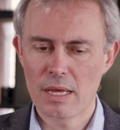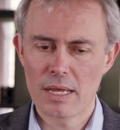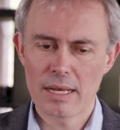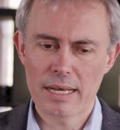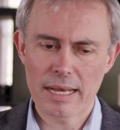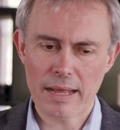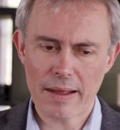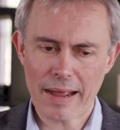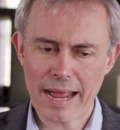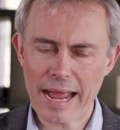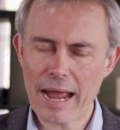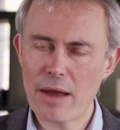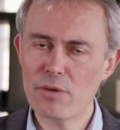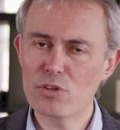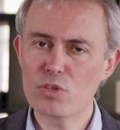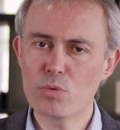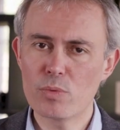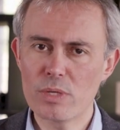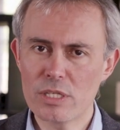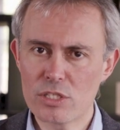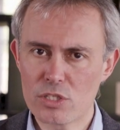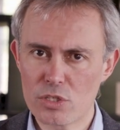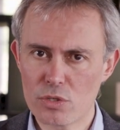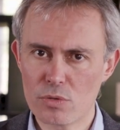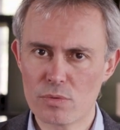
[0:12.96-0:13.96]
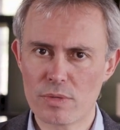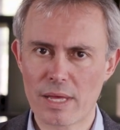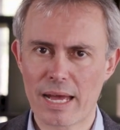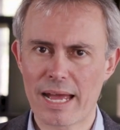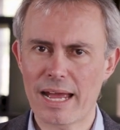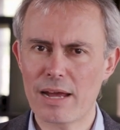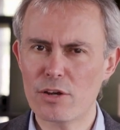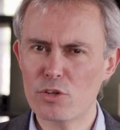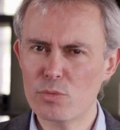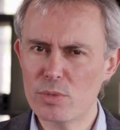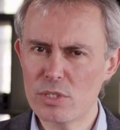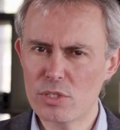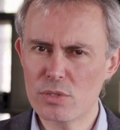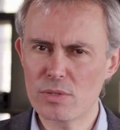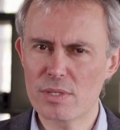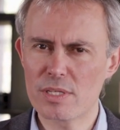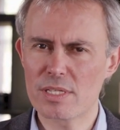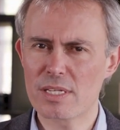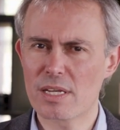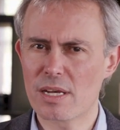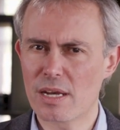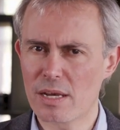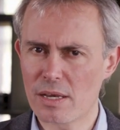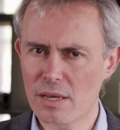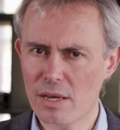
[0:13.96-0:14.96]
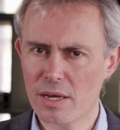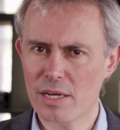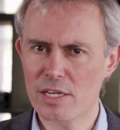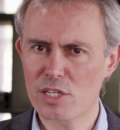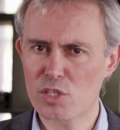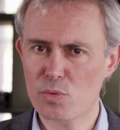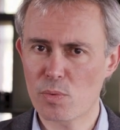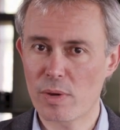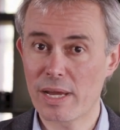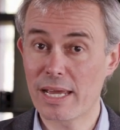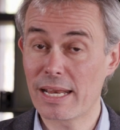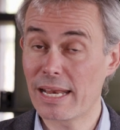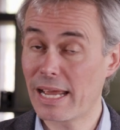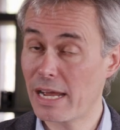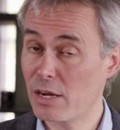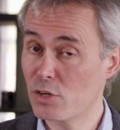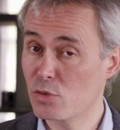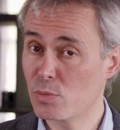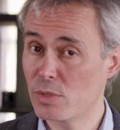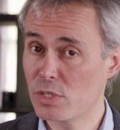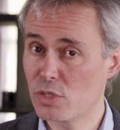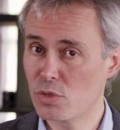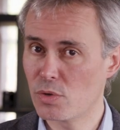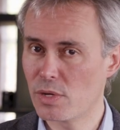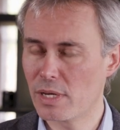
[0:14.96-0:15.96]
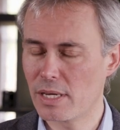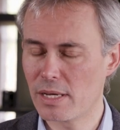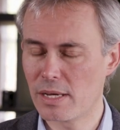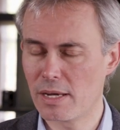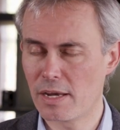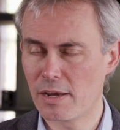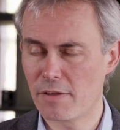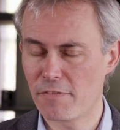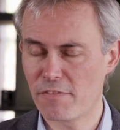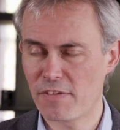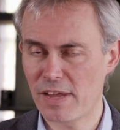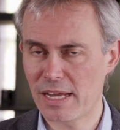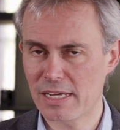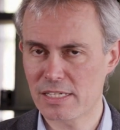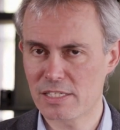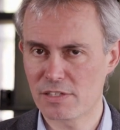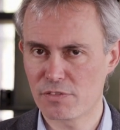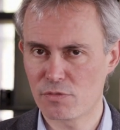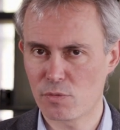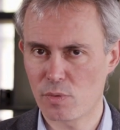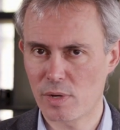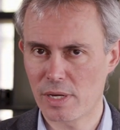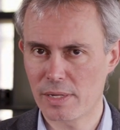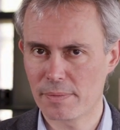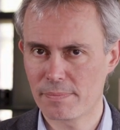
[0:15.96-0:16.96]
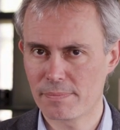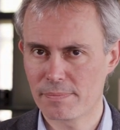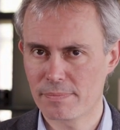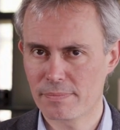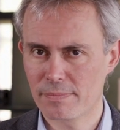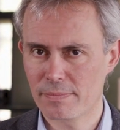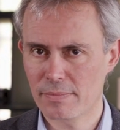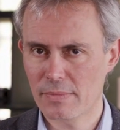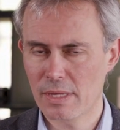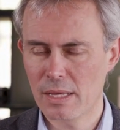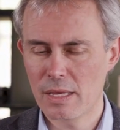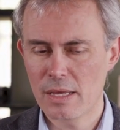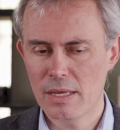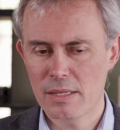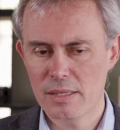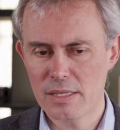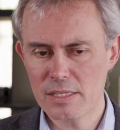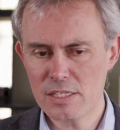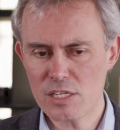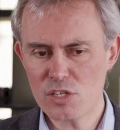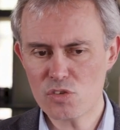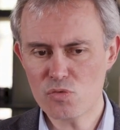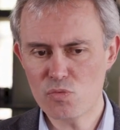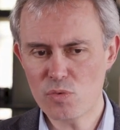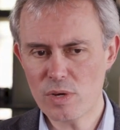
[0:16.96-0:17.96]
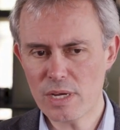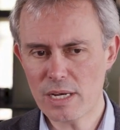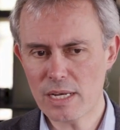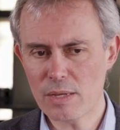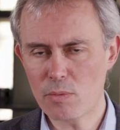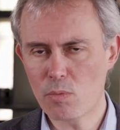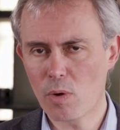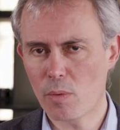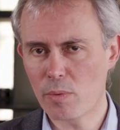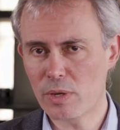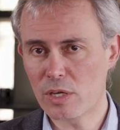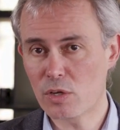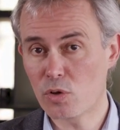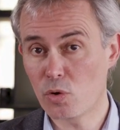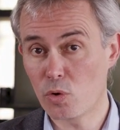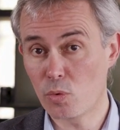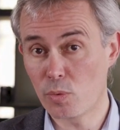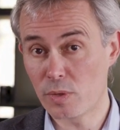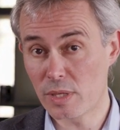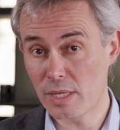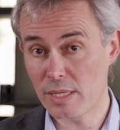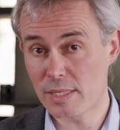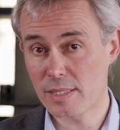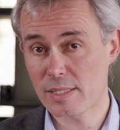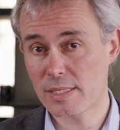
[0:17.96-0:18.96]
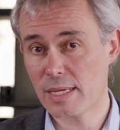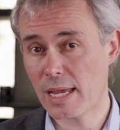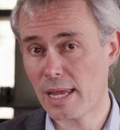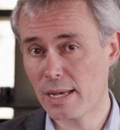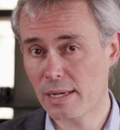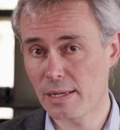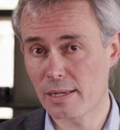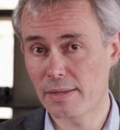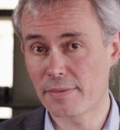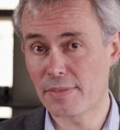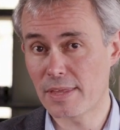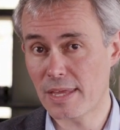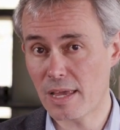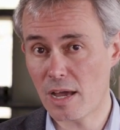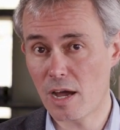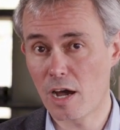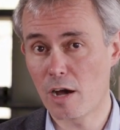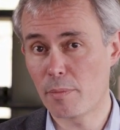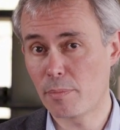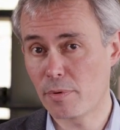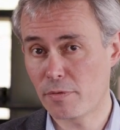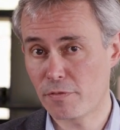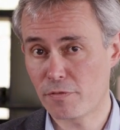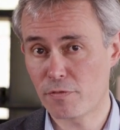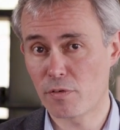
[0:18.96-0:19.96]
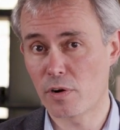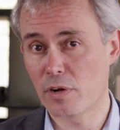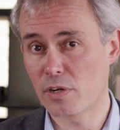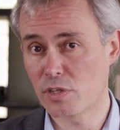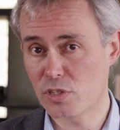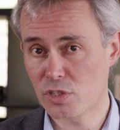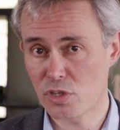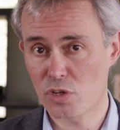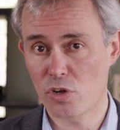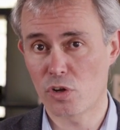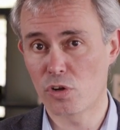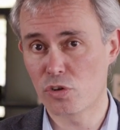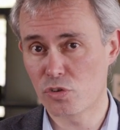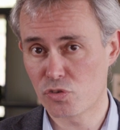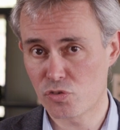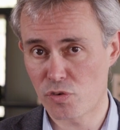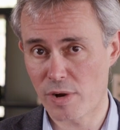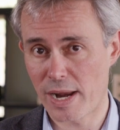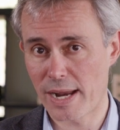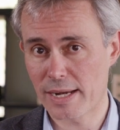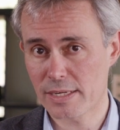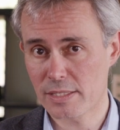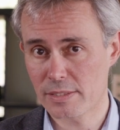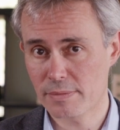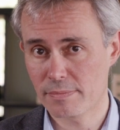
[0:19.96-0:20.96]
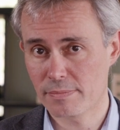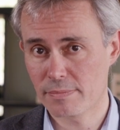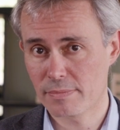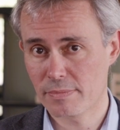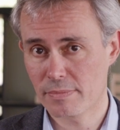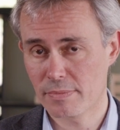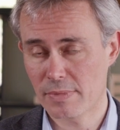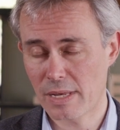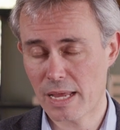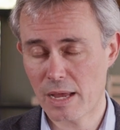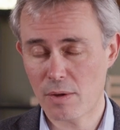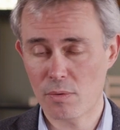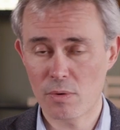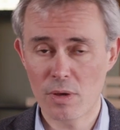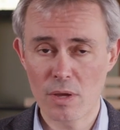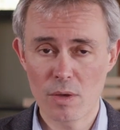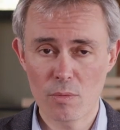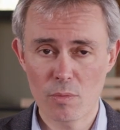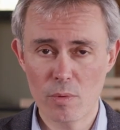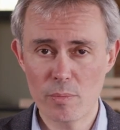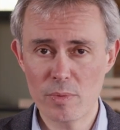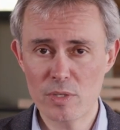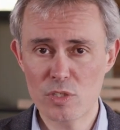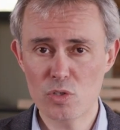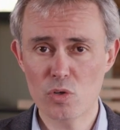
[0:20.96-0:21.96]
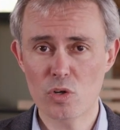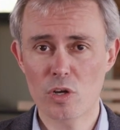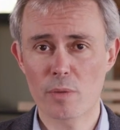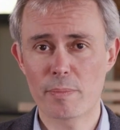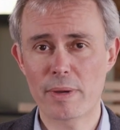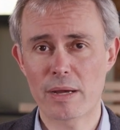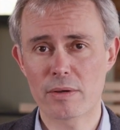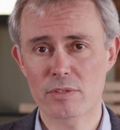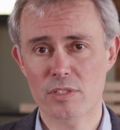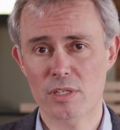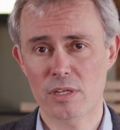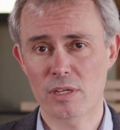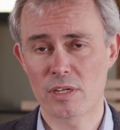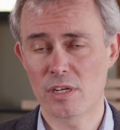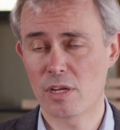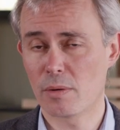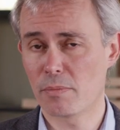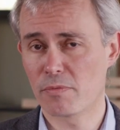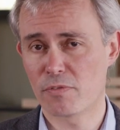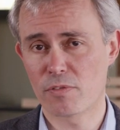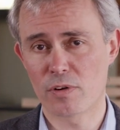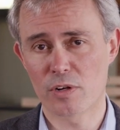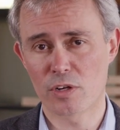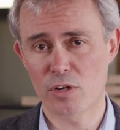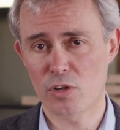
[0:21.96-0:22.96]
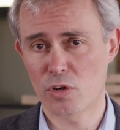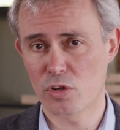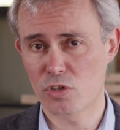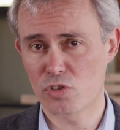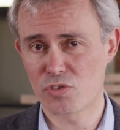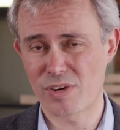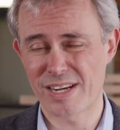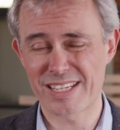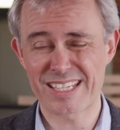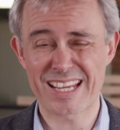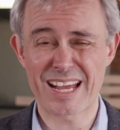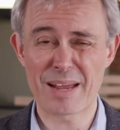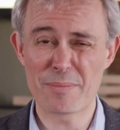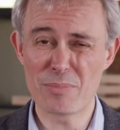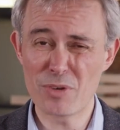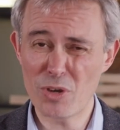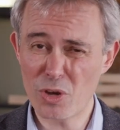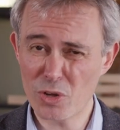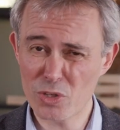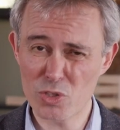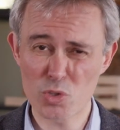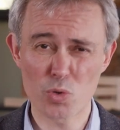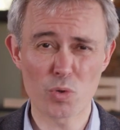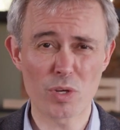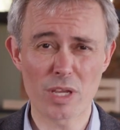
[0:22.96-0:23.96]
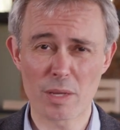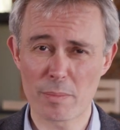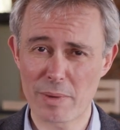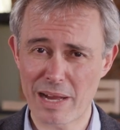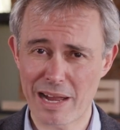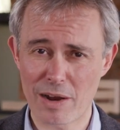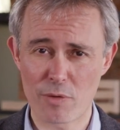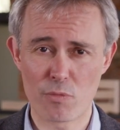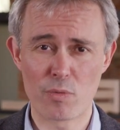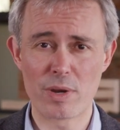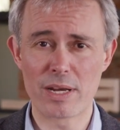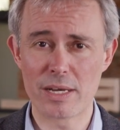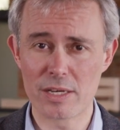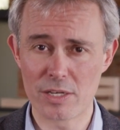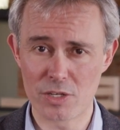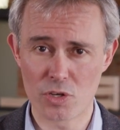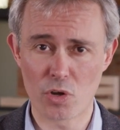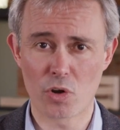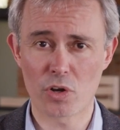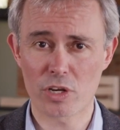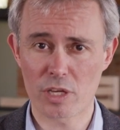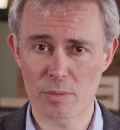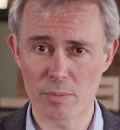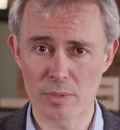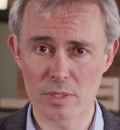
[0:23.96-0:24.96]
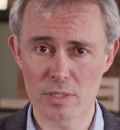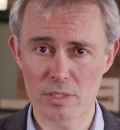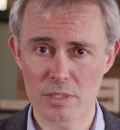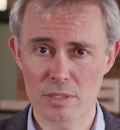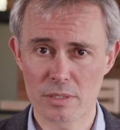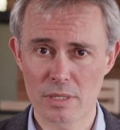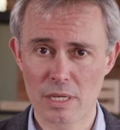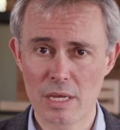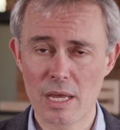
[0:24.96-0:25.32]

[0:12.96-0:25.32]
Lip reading: Now, how do we do that? How do we do this in a nice way, and how do we do it in an effective way? This is really what we call within Sandler the upfront contract. Now, when we talk about an upfront contract, I'm not talking about a written document.